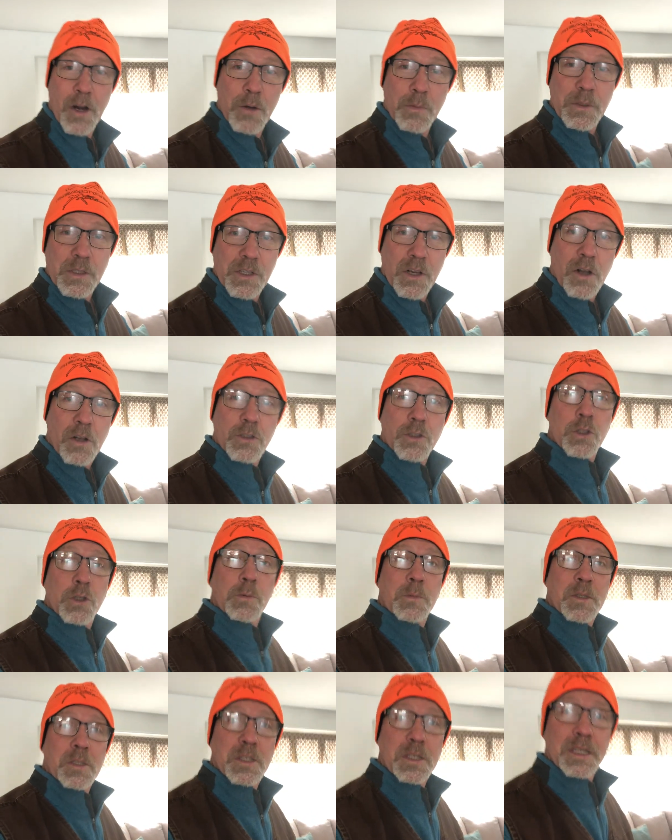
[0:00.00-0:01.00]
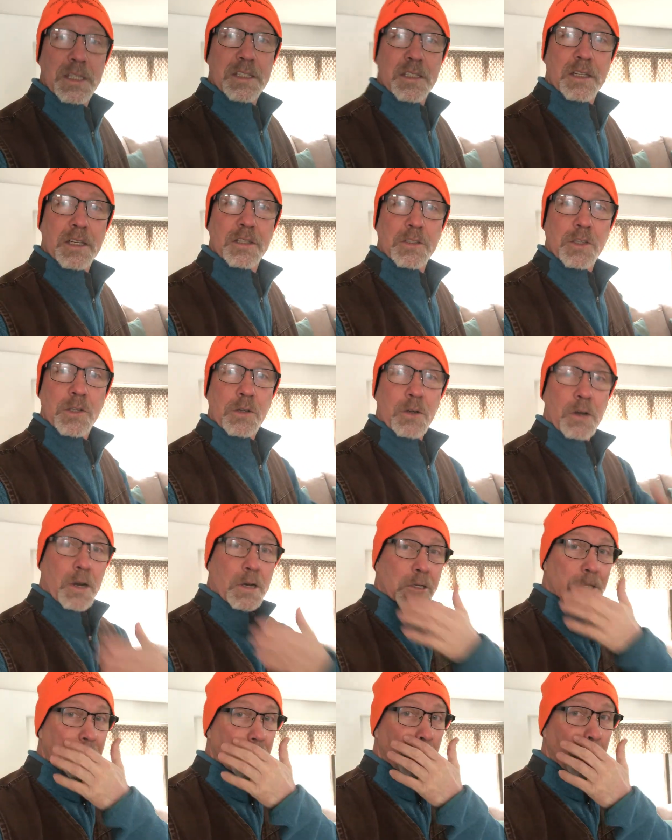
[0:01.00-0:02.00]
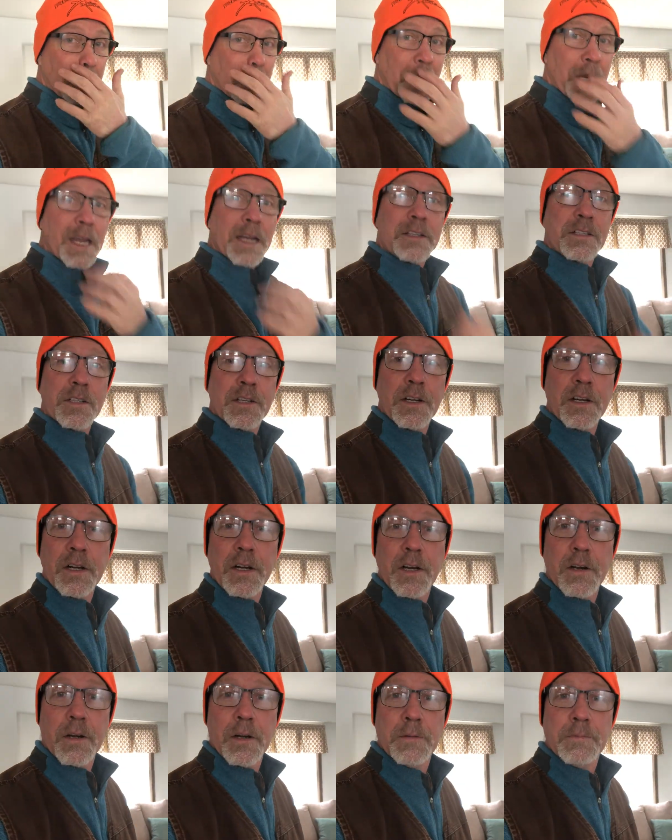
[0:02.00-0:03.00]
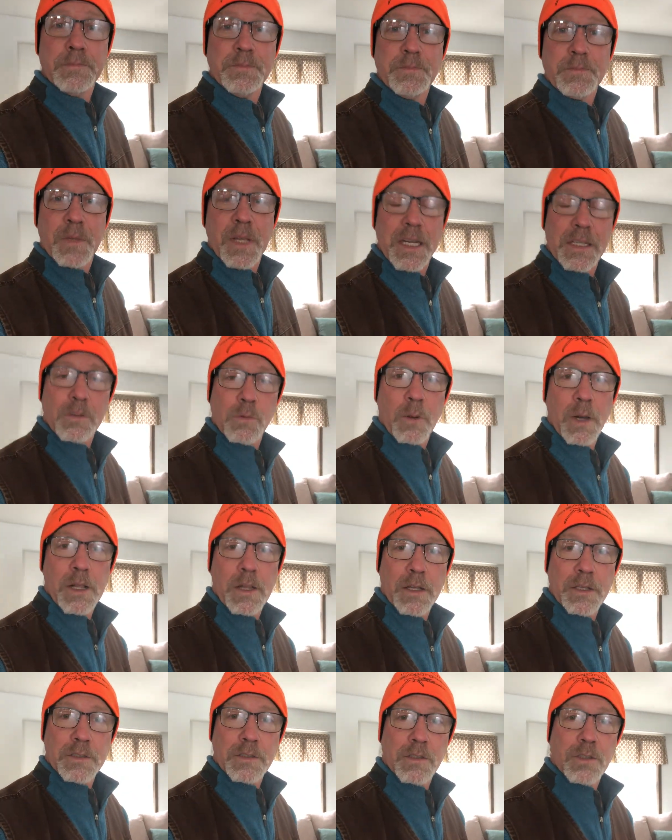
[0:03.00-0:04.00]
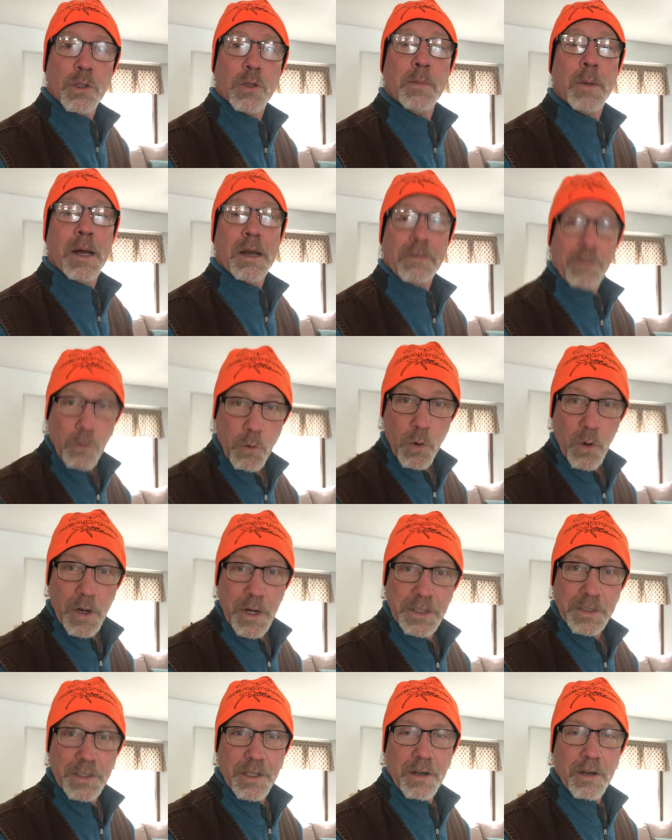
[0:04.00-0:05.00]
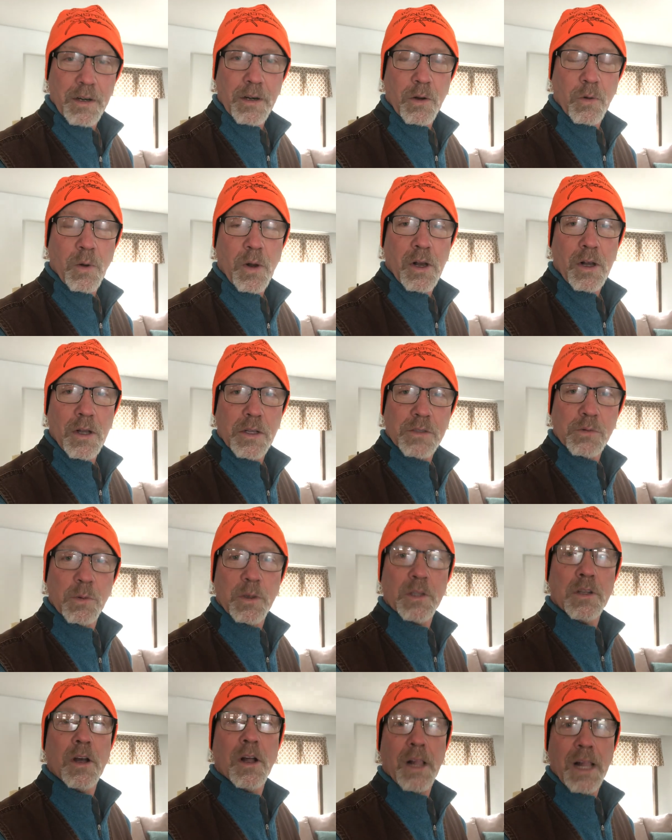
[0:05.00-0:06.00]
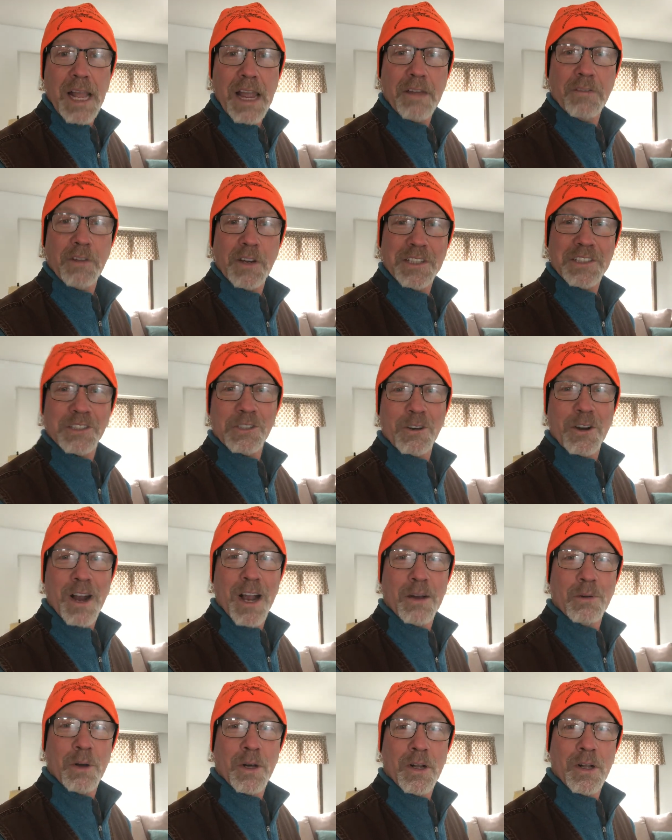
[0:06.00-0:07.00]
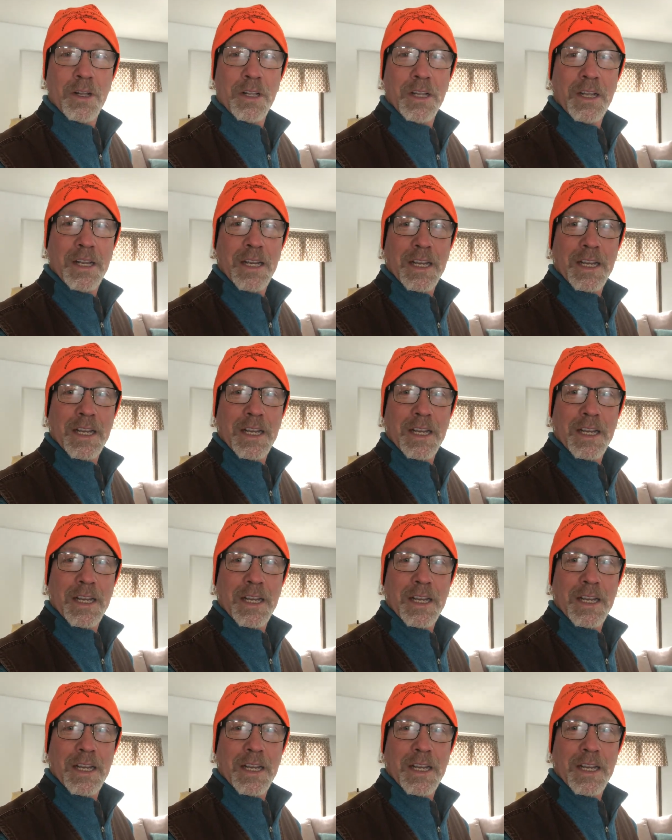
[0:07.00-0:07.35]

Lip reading: home is all 2x6 construction on the exterior, as well as 2x4 interior walls with all 1/2-inch drywall.